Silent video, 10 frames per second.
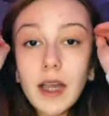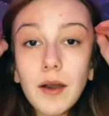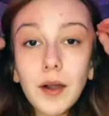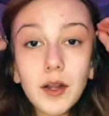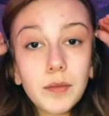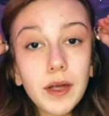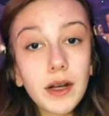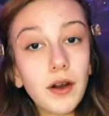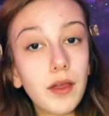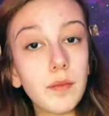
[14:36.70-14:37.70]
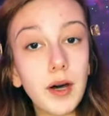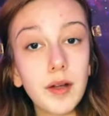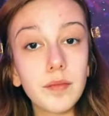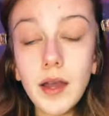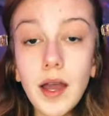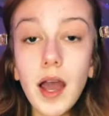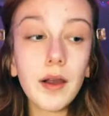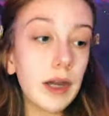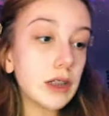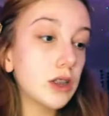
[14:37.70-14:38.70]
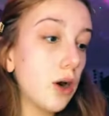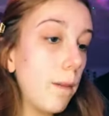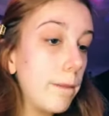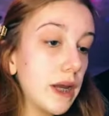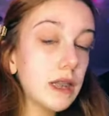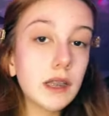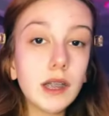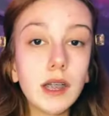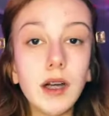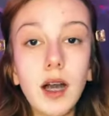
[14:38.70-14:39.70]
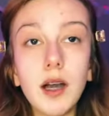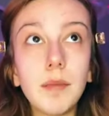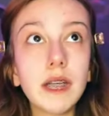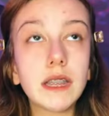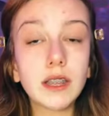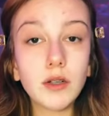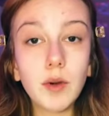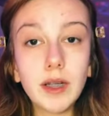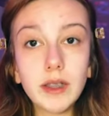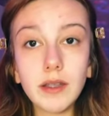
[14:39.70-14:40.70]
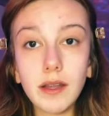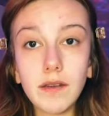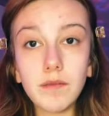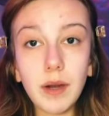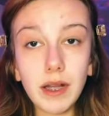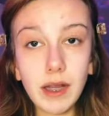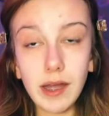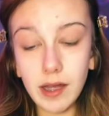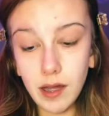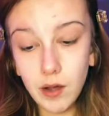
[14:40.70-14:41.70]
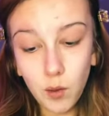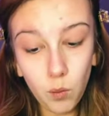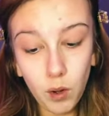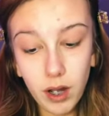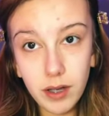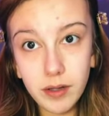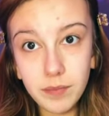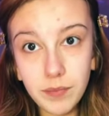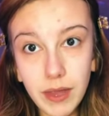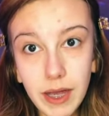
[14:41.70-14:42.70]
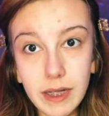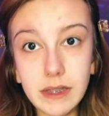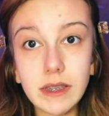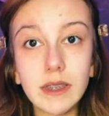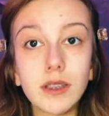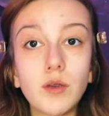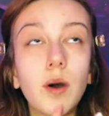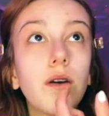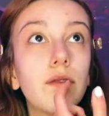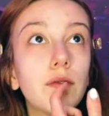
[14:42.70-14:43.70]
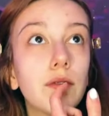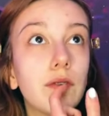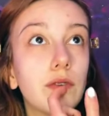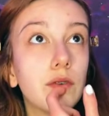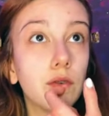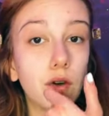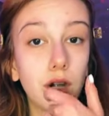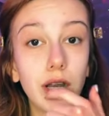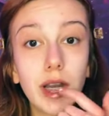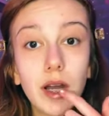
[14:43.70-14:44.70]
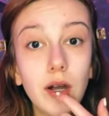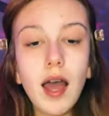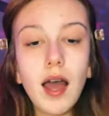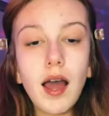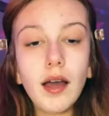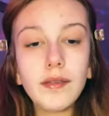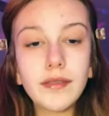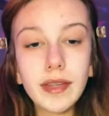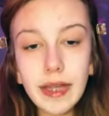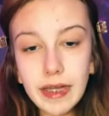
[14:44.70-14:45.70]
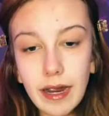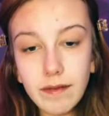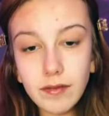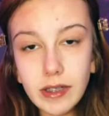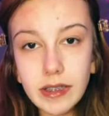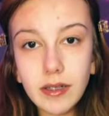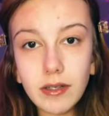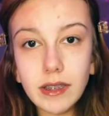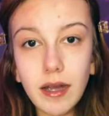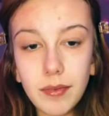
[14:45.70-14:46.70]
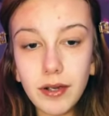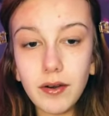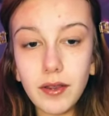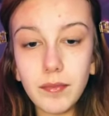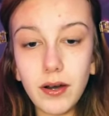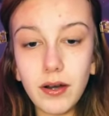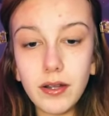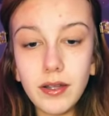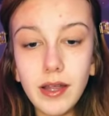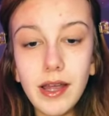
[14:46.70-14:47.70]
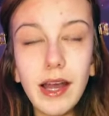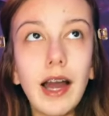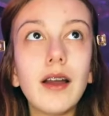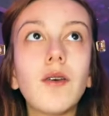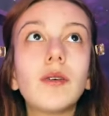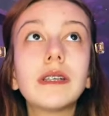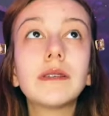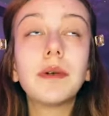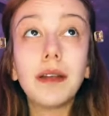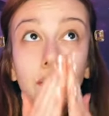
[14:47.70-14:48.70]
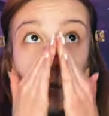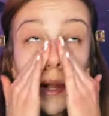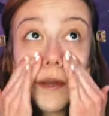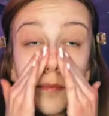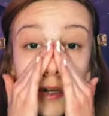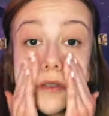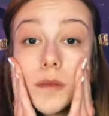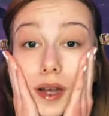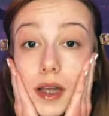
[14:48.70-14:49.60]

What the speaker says: Get ready for me to go to the mall. Okay, so basically, my sister wanted to leave by, like, 1, and it's 12:54 right now. I feel like every single time I go to the mall, I always spend way too much